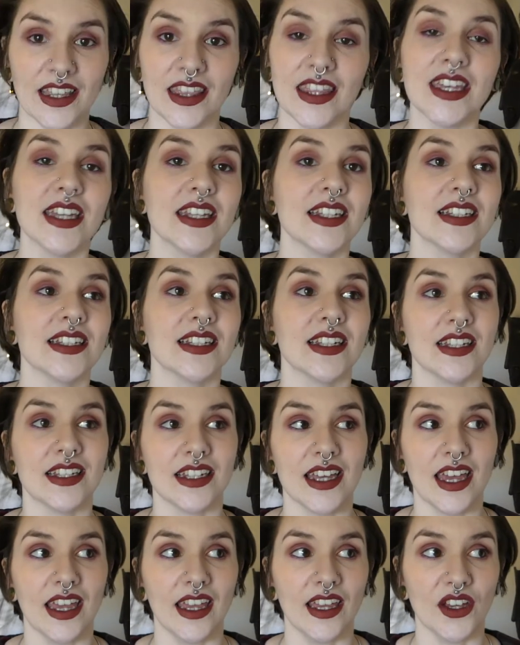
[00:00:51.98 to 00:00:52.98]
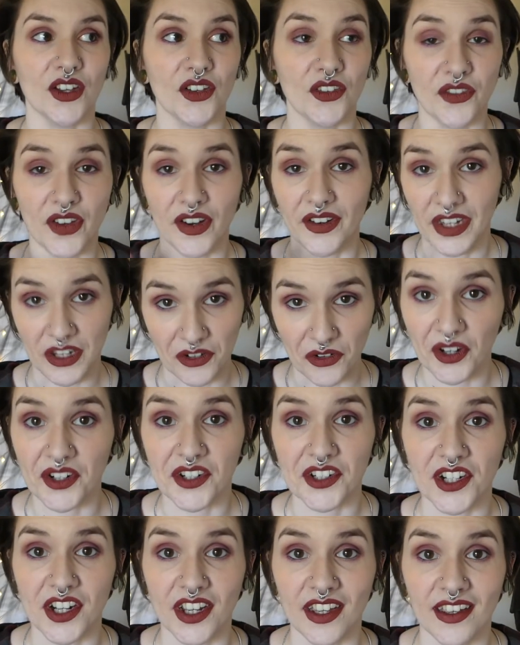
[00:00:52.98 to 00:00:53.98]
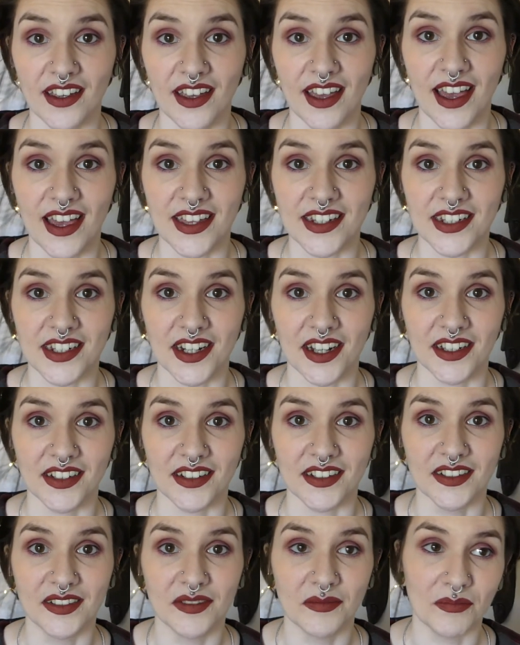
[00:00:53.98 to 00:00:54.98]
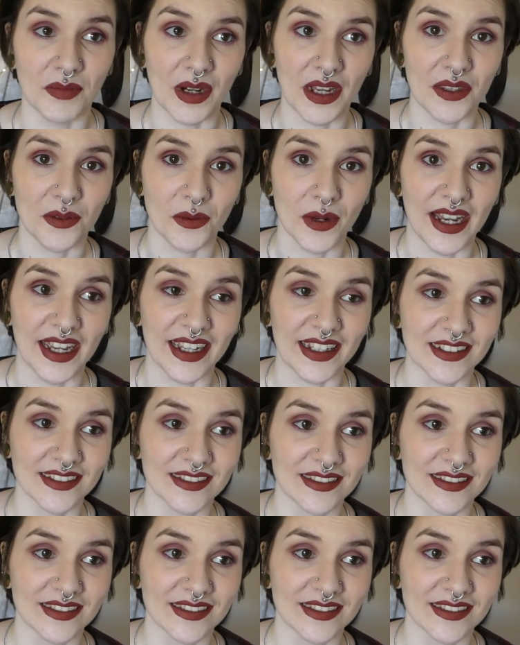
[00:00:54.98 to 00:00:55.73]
This is a very crunchy hairstyle, by the way.